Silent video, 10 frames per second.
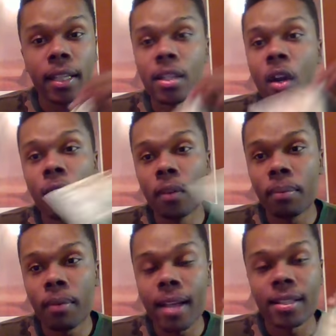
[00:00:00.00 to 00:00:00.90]
it's
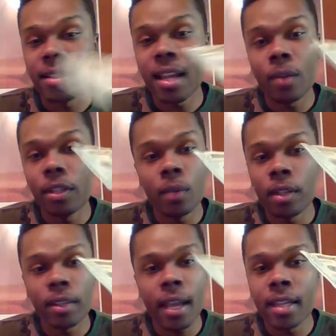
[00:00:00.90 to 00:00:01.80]
overpriced, it's not really
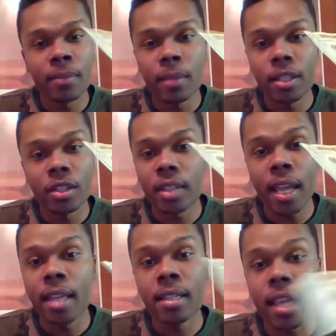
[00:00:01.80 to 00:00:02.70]
worth as much
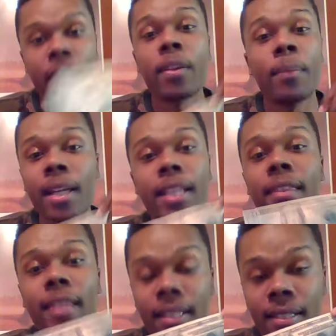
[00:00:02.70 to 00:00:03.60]
as everybody
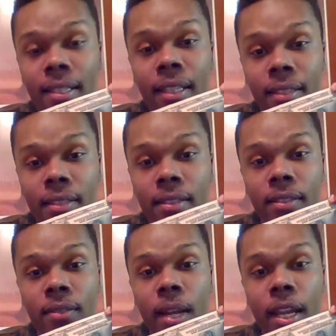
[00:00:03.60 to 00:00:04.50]
thinks it is,
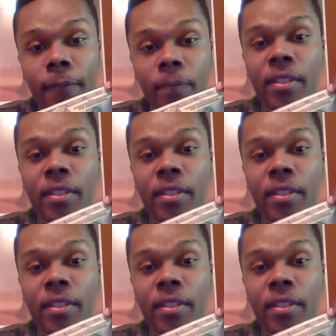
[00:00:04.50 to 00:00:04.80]
right?